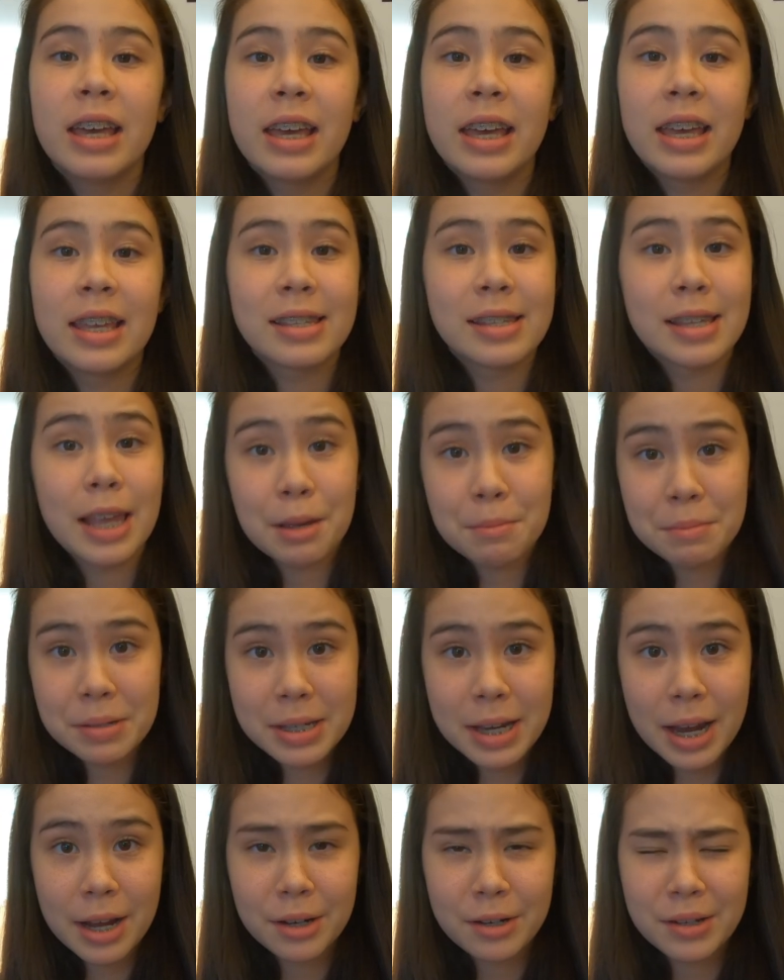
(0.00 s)
His name is
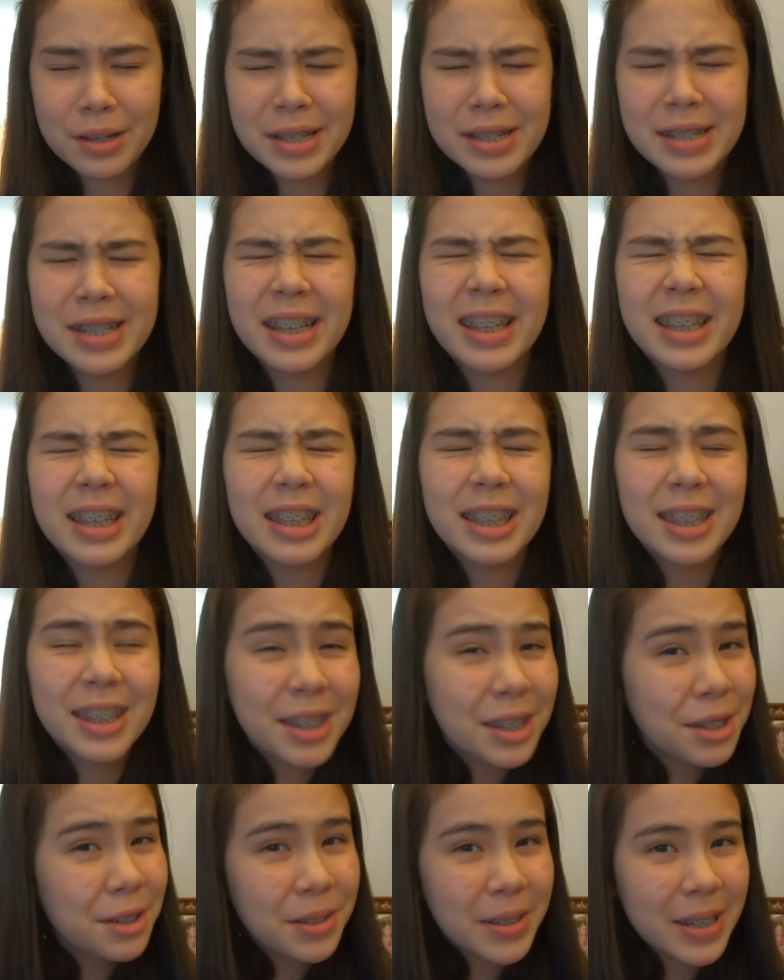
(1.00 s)
Tyler. He's the
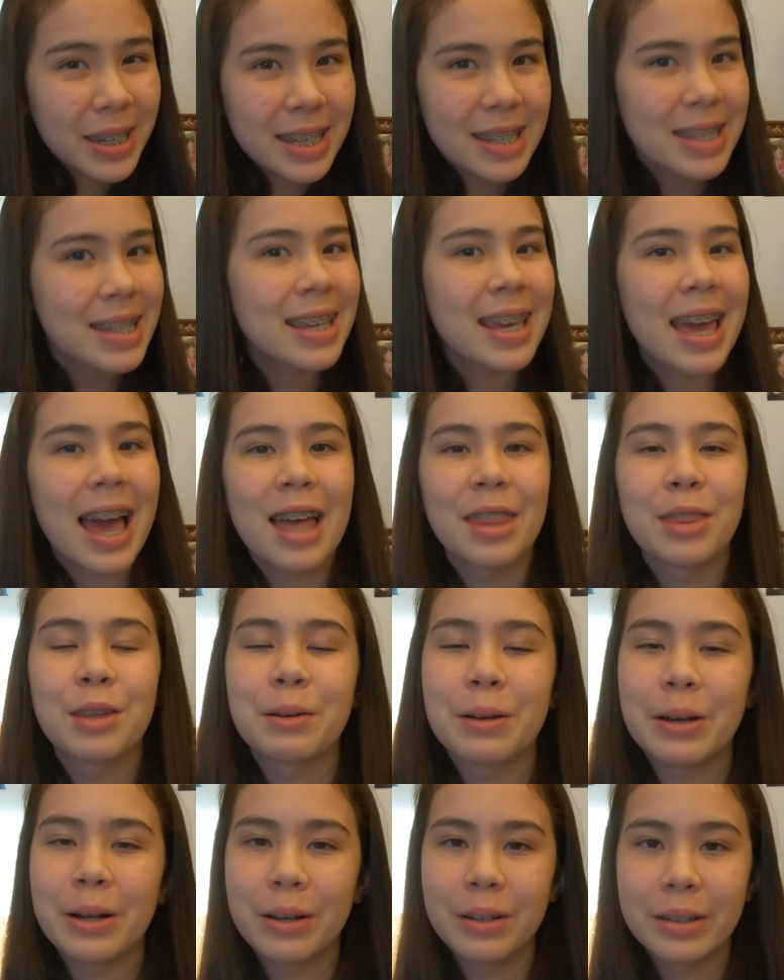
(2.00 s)
cutest cat in the
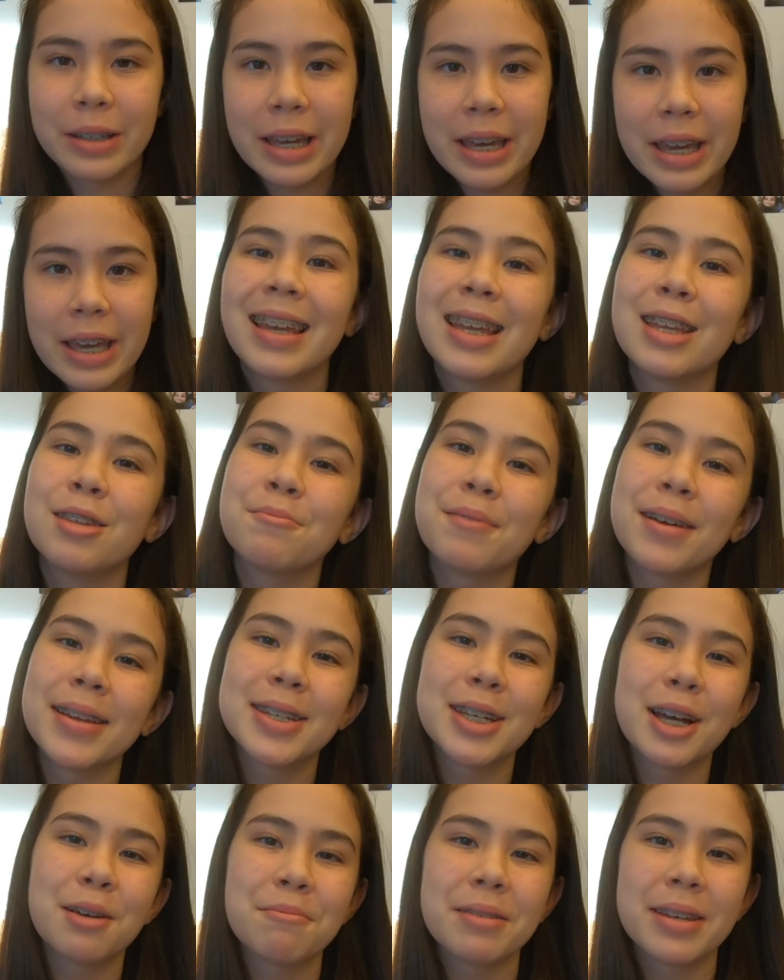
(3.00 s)
world. He's my
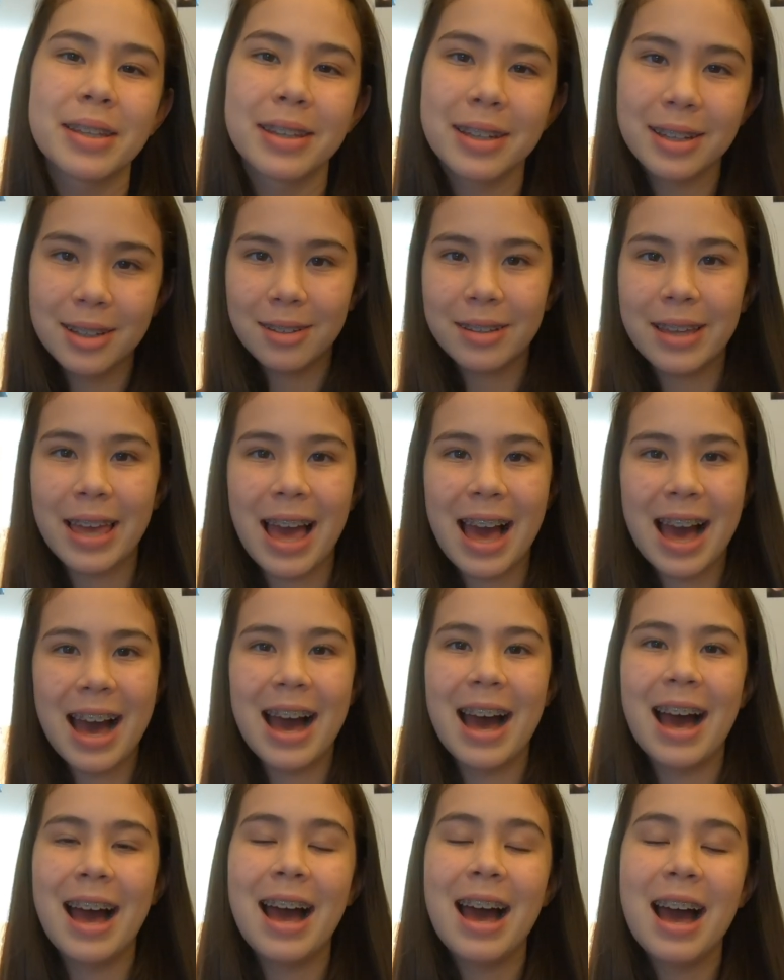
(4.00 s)
chubby little
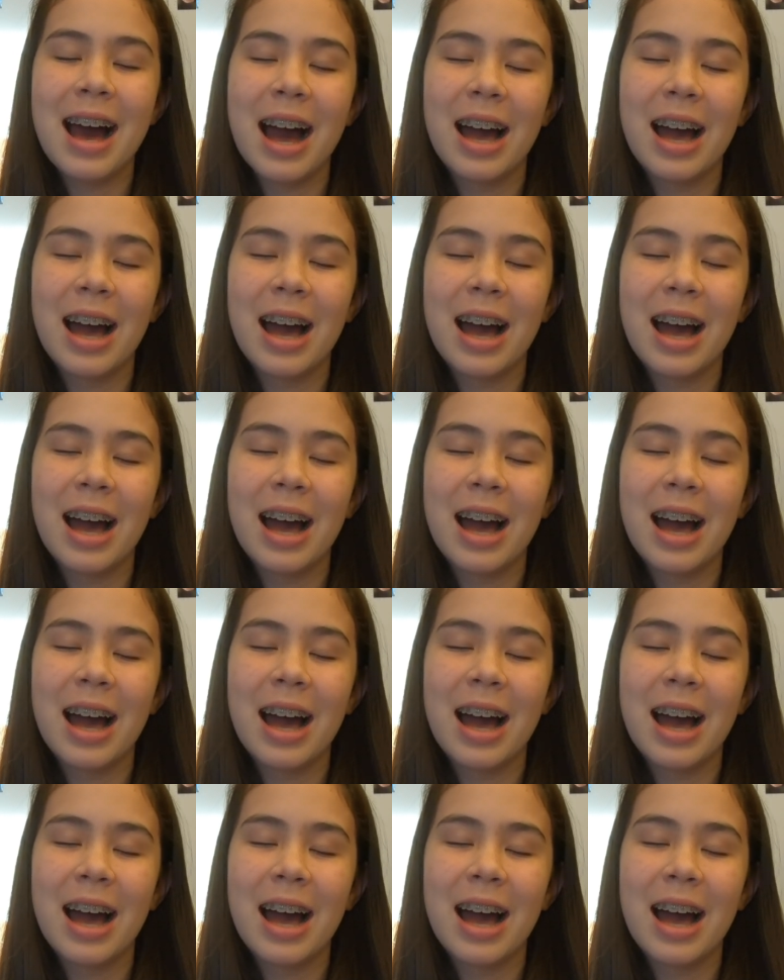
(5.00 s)
cat.